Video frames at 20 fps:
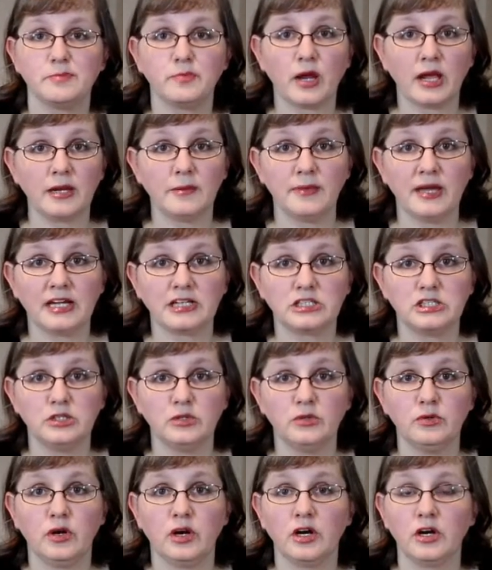brought it back
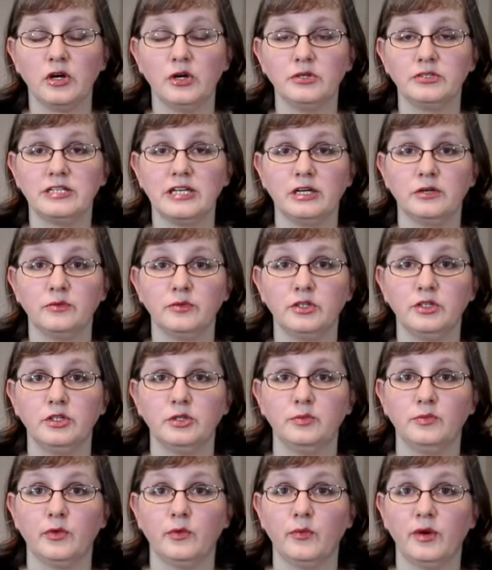to our hotel
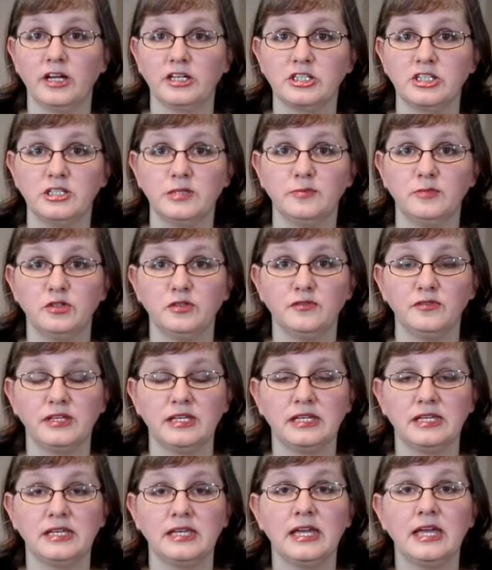room, watched a
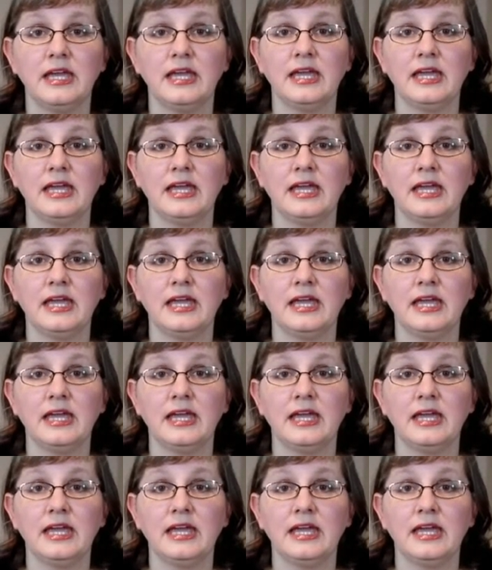movie,